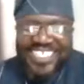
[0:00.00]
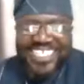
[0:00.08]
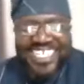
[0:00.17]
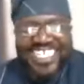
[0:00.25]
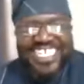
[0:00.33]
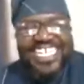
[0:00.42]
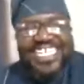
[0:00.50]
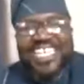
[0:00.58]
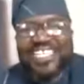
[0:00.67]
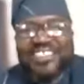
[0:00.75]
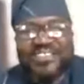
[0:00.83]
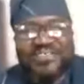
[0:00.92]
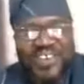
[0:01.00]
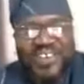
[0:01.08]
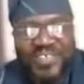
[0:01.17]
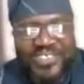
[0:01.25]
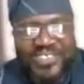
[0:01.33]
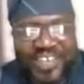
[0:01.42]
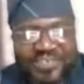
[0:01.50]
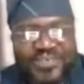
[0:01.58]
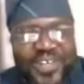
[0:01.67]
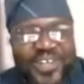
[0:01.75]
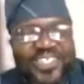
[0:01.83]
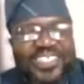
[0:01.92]
But then, Thank you very
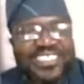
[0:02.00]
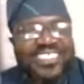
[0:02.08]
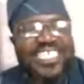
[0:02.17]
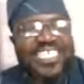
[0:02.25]
much for having me.